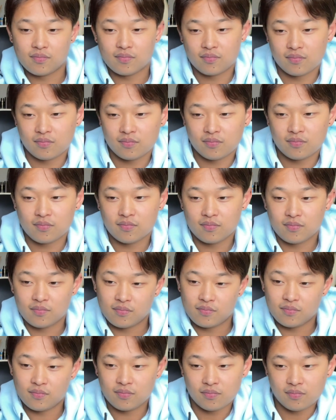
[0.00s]

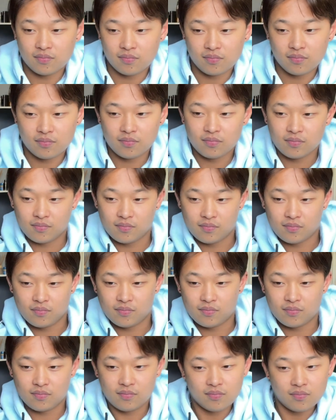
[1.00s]

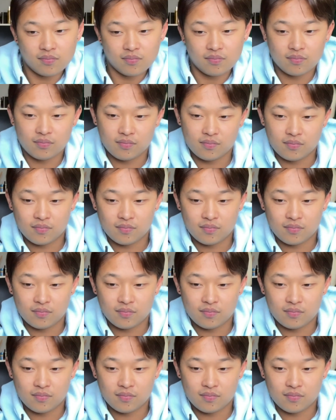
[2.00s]
(silence)